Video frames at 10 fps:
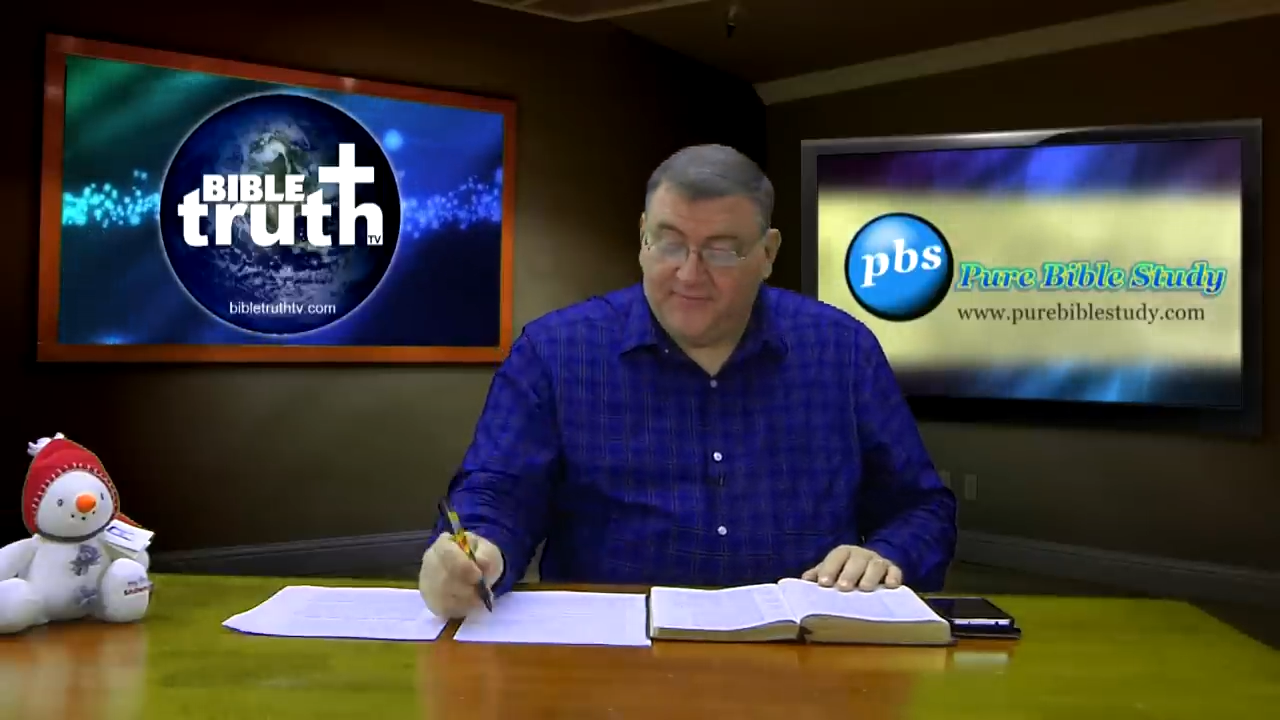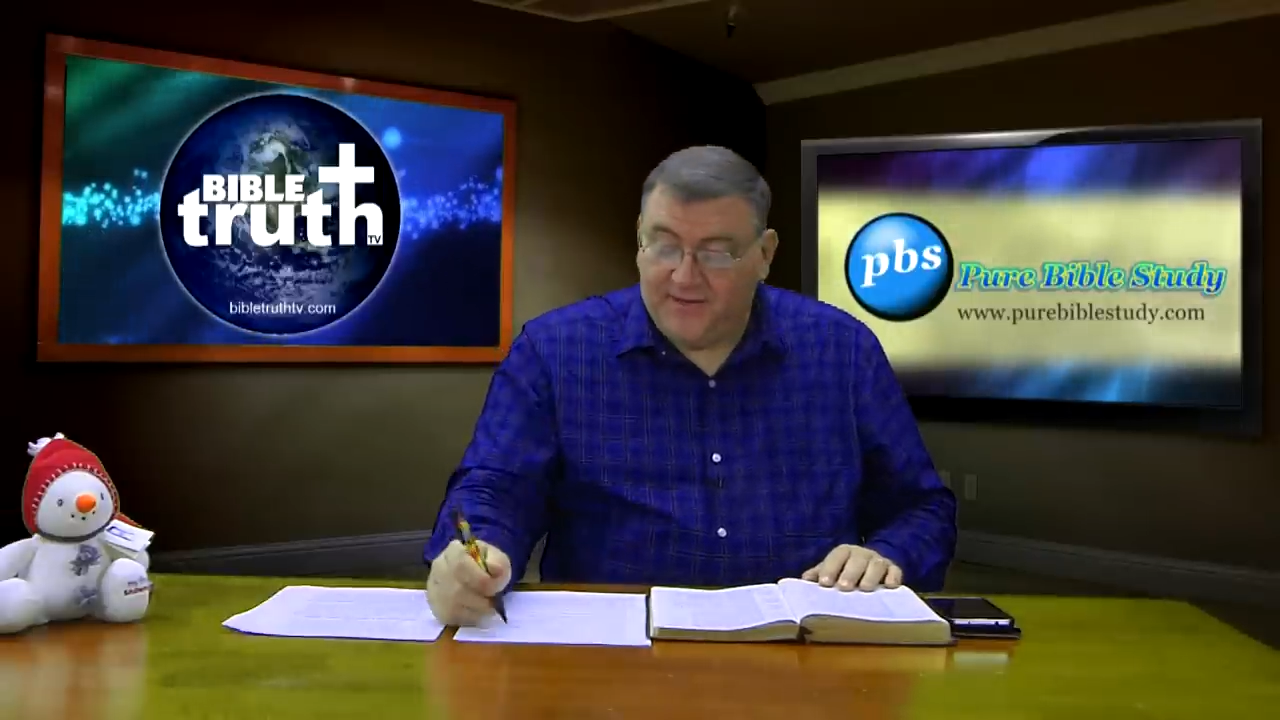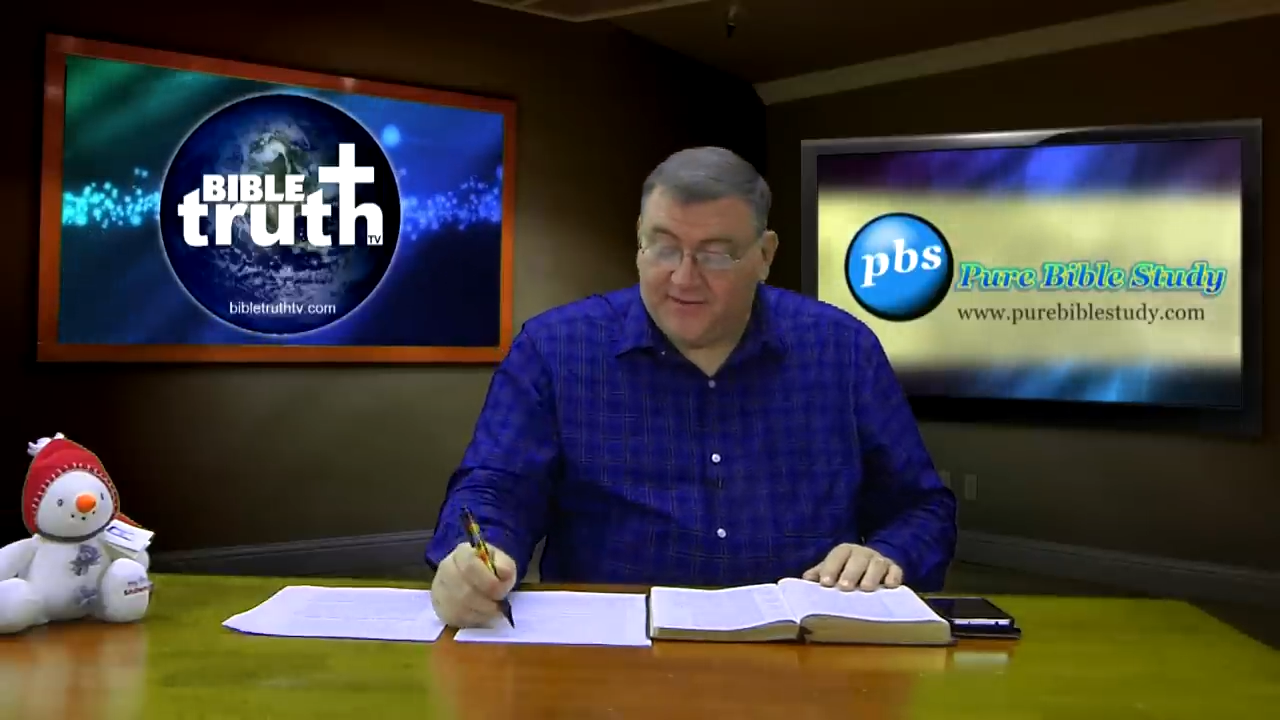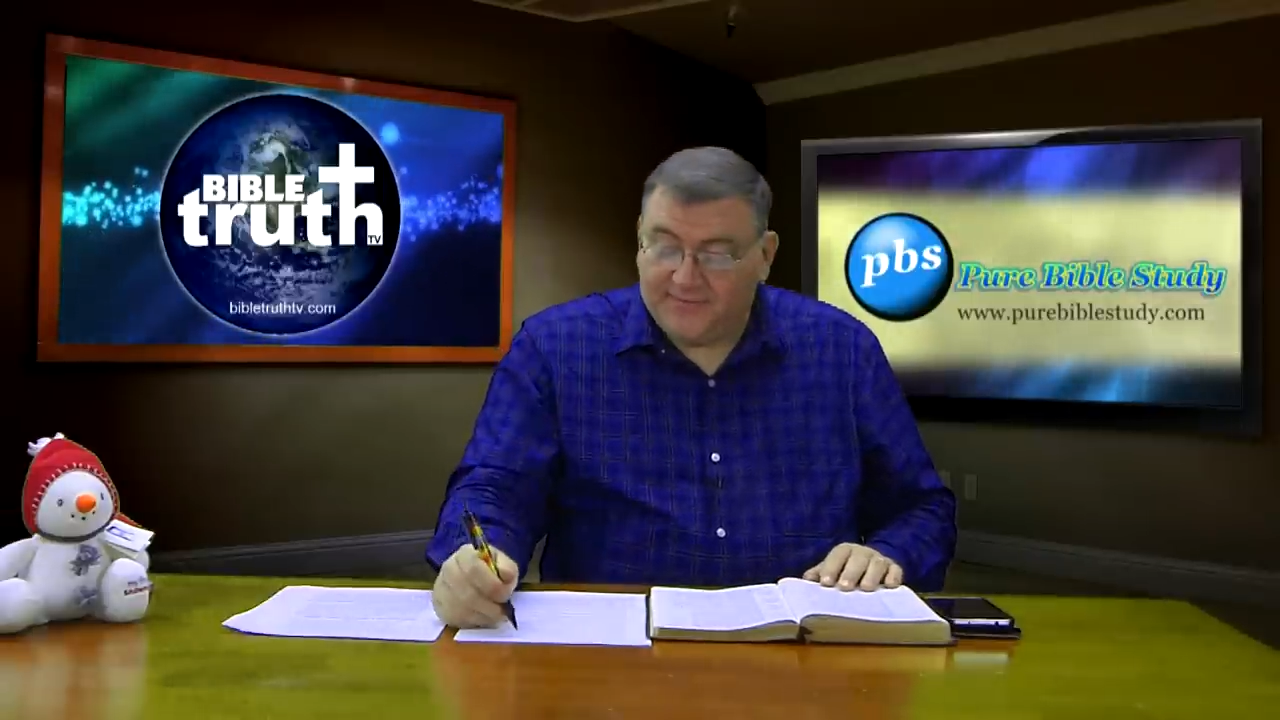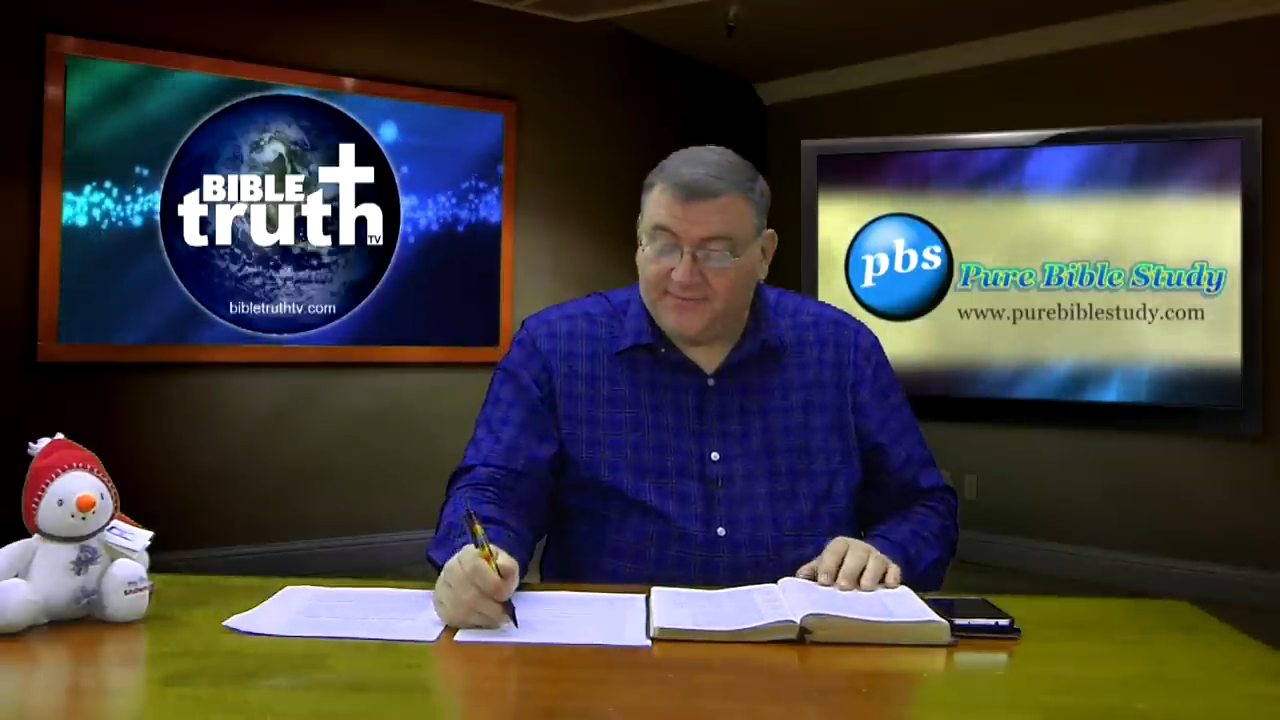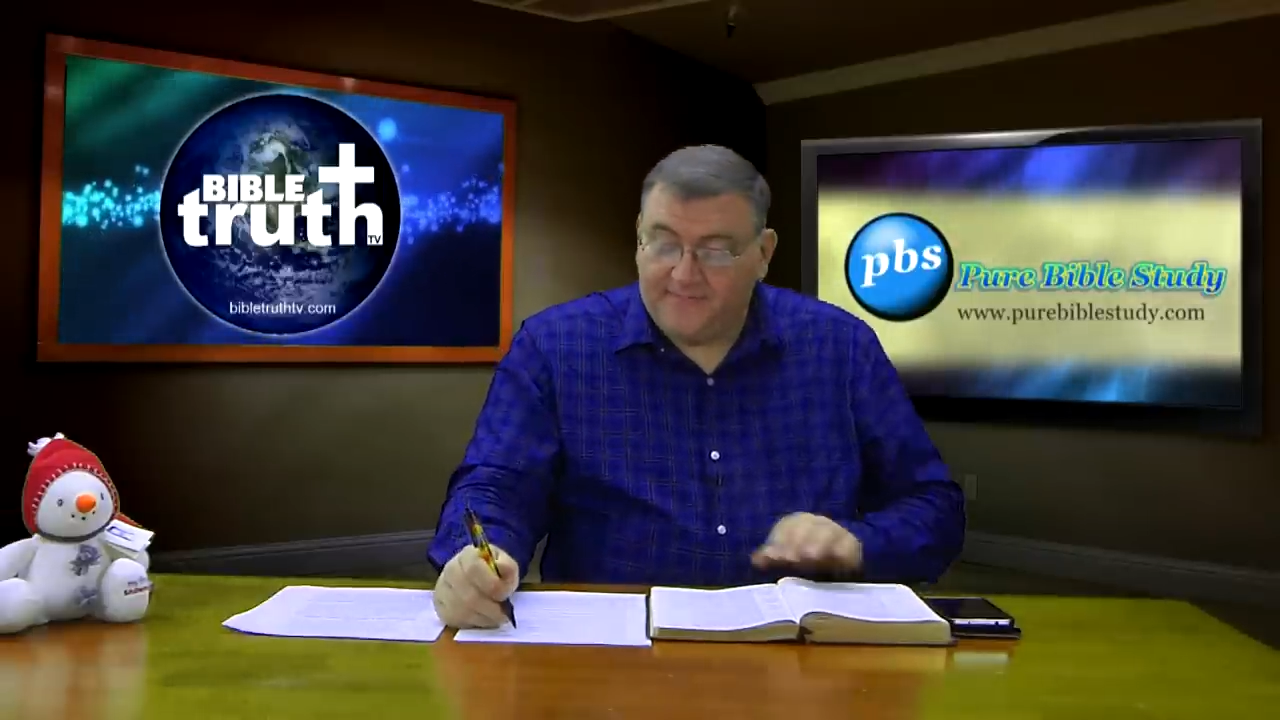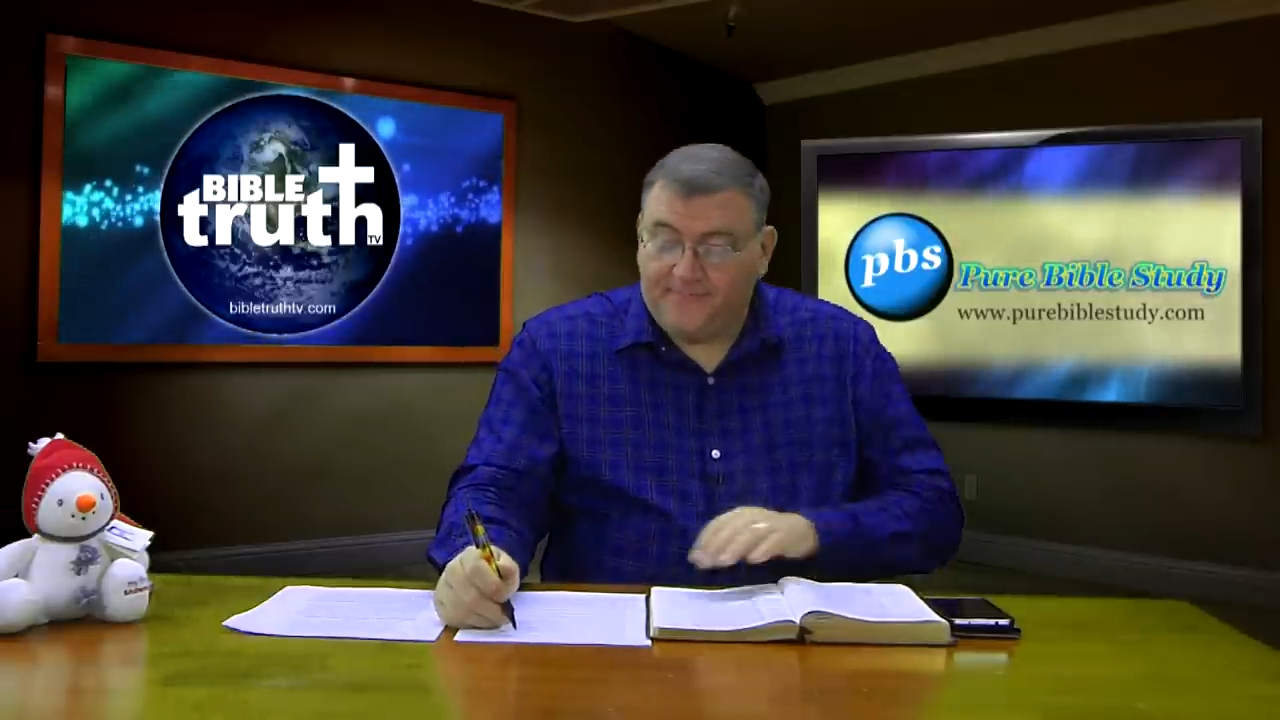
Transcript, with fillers: this.